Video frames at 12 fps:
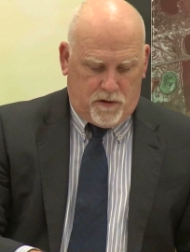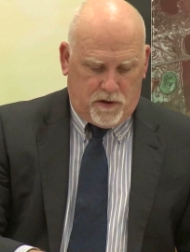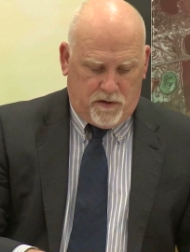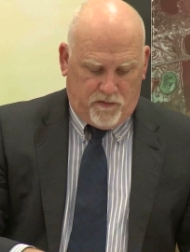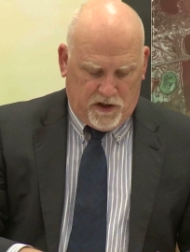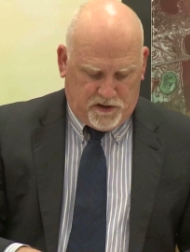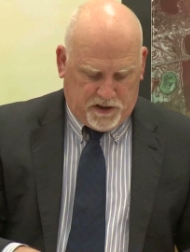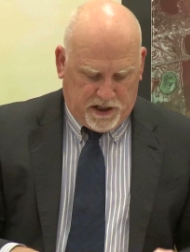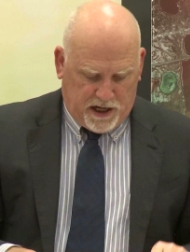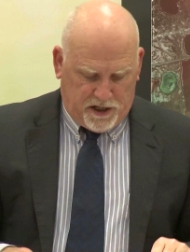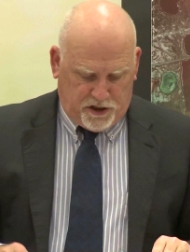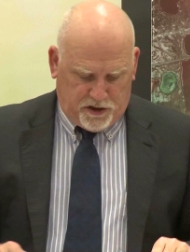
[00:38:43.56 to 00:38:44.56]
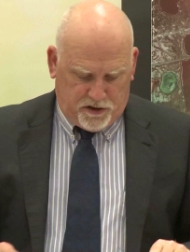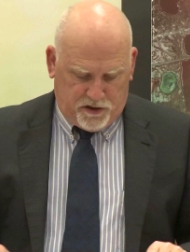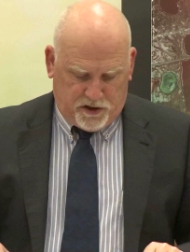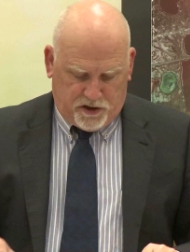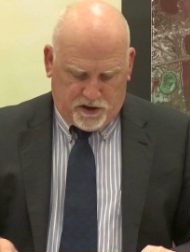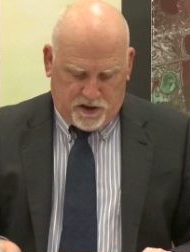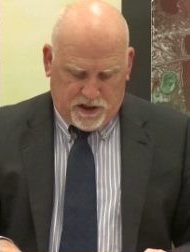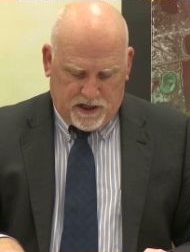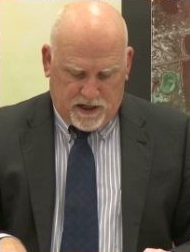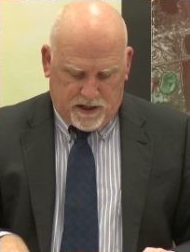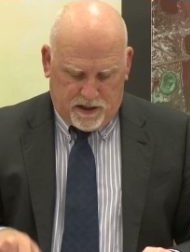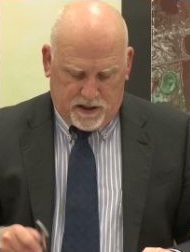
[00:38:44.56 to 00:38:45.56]
investigations
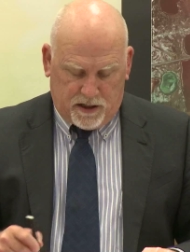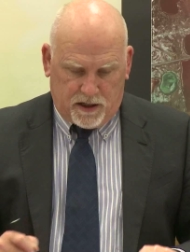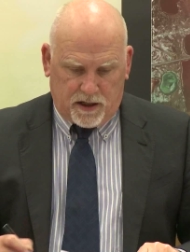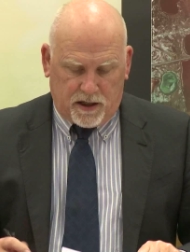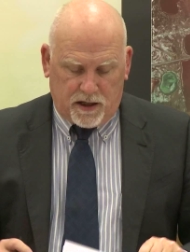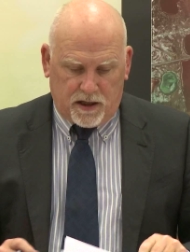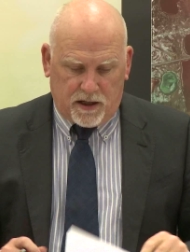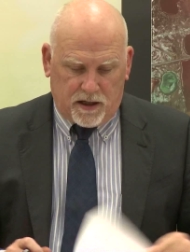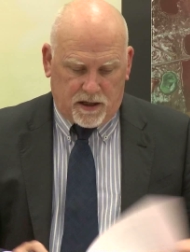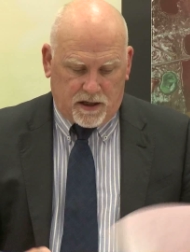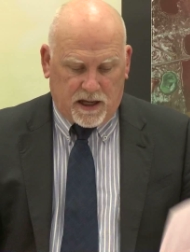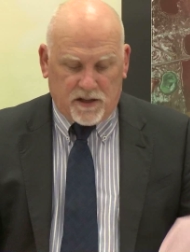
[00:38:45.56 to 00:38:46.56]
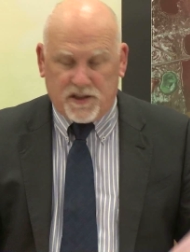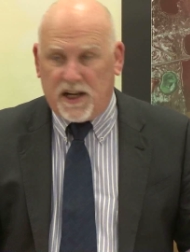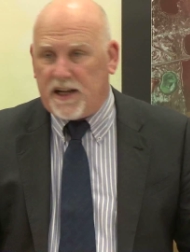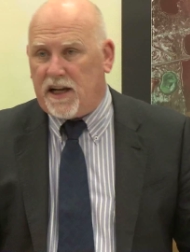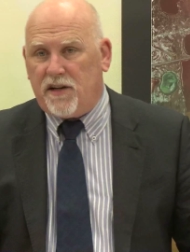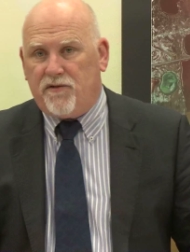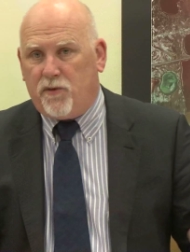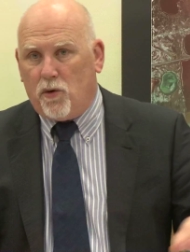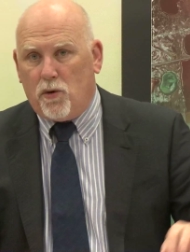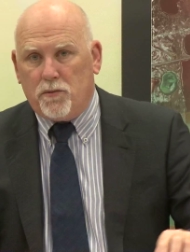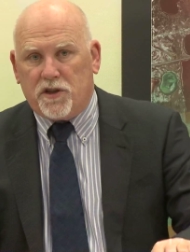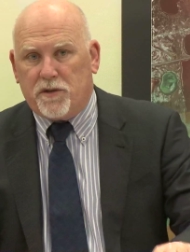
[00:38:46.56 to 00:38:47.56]
can take any
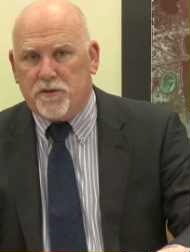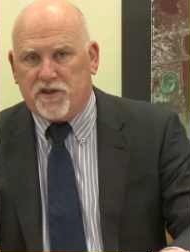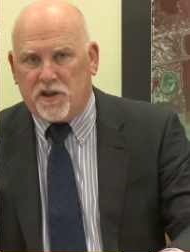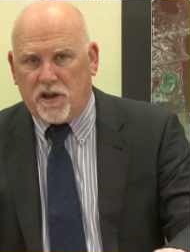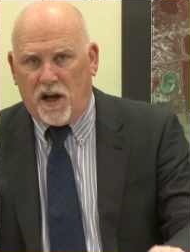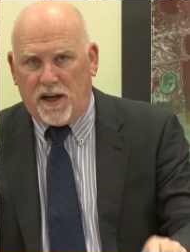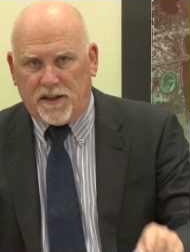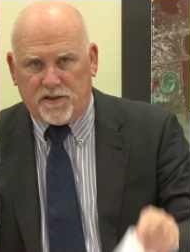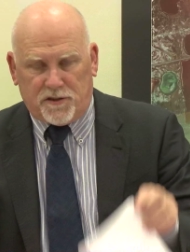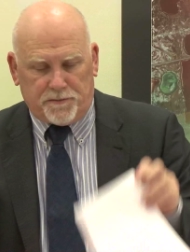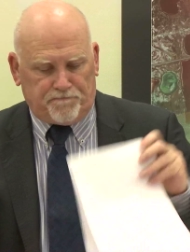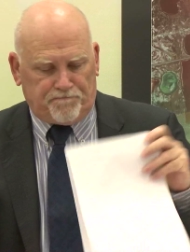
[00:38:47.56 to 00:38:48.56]
form the Commissioner likes,